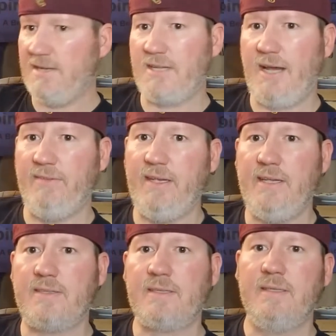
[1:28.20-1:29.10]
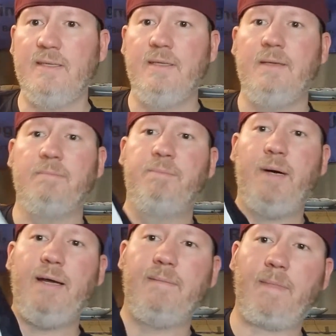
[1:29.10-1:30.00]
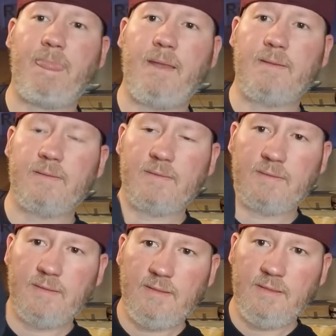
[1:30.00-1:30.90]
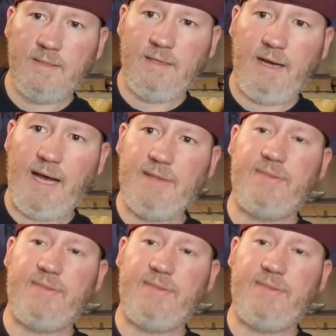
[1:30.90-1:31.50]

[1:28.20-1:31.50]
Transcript: on these, but I